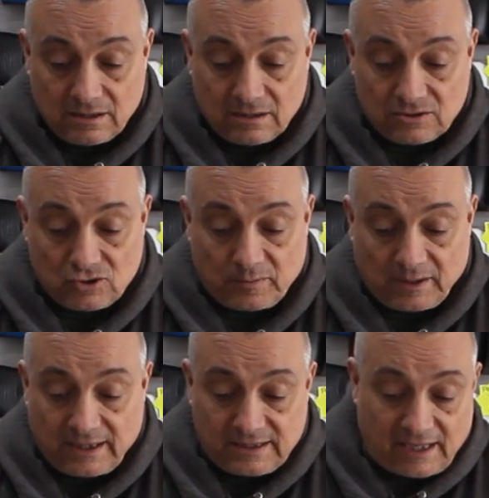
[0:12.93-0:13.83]
Super
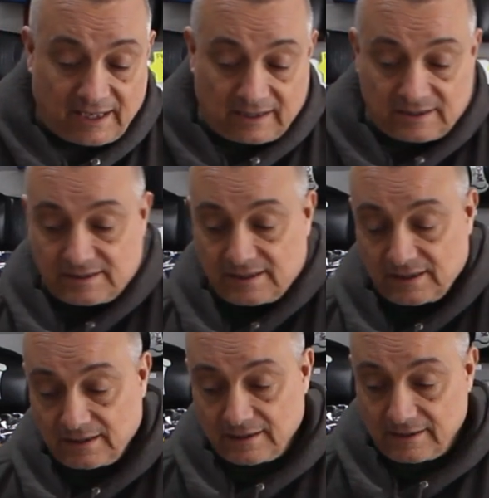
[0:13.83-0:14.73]
Lace X,
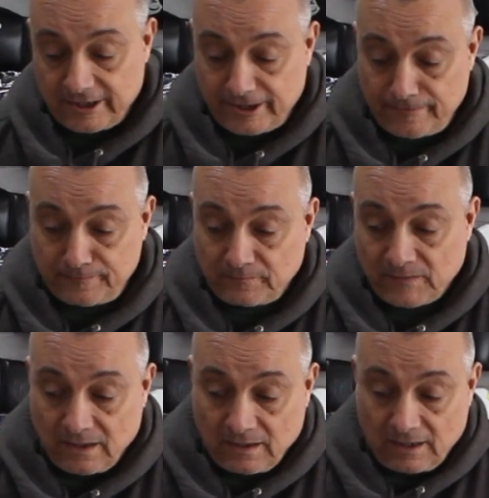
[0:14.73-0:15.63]

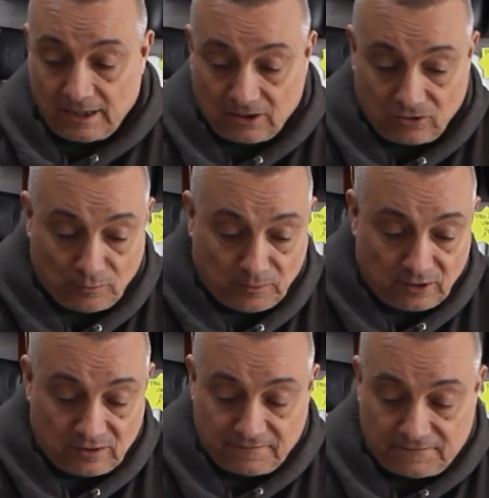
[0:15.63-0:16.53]
our club
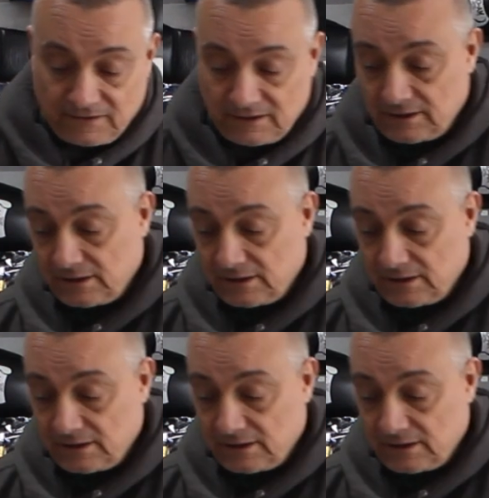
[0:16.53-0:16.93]
glove,